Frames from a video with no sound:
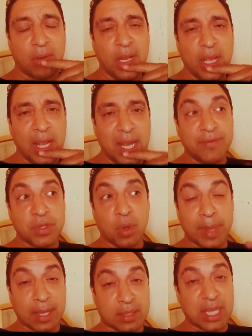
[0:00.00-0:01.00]
Even though in
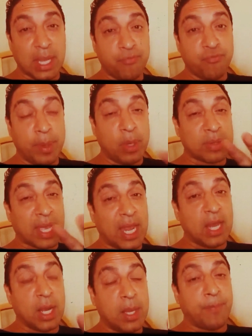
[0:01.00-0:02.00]
that same room there was 8
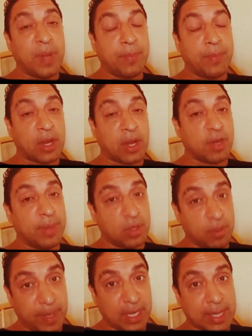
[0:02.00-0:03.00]
other people that could have been
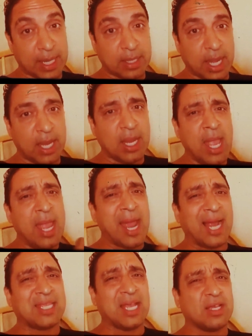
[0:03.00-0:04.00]
competing that day, I
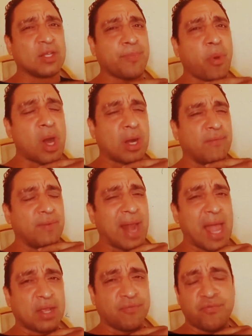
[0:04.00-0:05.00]
think it's part of lack
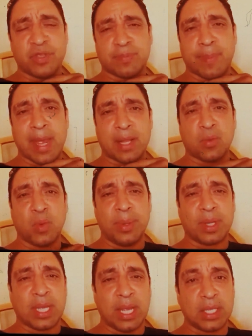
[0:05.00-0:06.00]
of respect when the
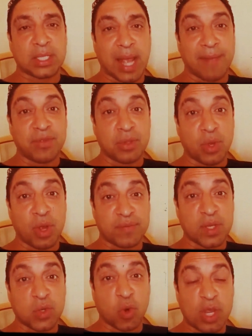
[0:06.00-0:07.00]
kids have the nerve to
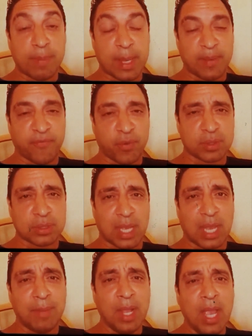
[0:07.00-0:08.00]
call you by the first
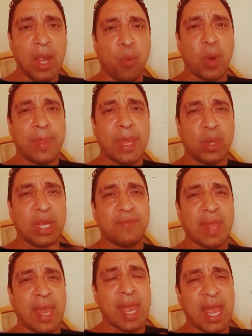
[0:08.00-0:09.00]
name, when they don't even
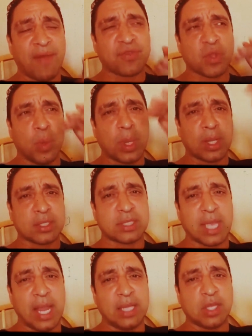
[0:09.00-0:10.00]
have someone on
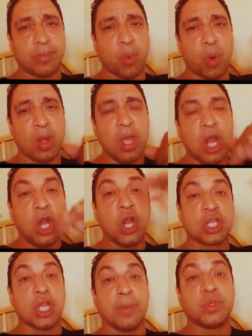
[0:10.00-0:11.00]
stage anymore
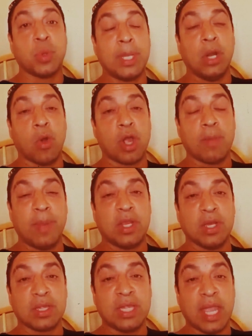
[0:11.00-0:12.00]
looked up to any longer
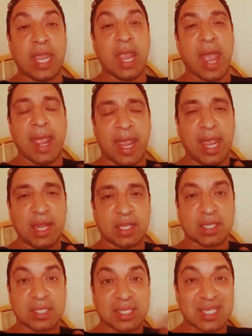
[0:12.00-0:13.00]
because they, at age
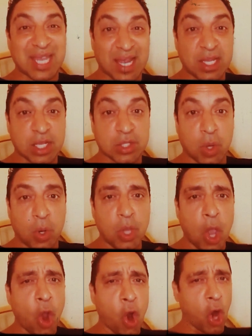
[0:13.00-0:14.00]
10 years old,
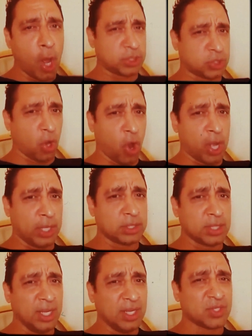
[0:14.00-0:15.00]
are the stars.
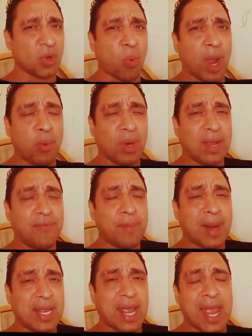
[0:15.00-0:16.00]
So why would
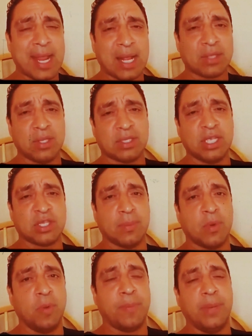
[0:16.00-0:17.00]
everybody hang out to see some
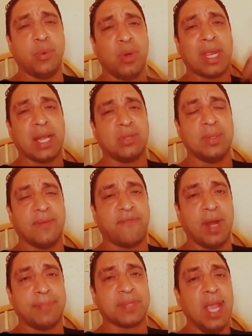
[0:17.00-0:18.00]
old people who can't do the
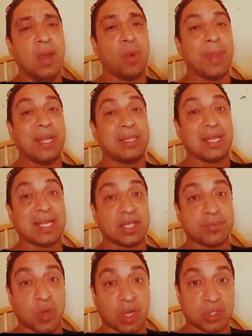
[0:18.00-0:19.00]
flips when they think that's
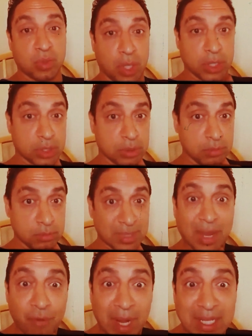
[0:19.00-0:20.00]
martial arts? They
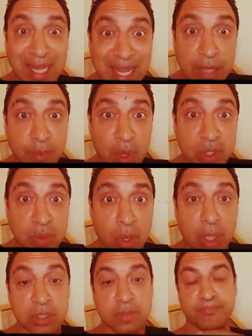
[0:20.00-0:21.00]
really think that's martial
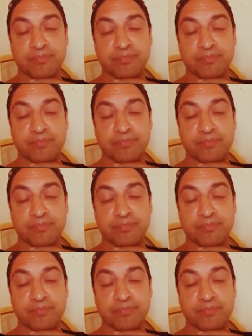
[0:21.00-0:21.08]
arts.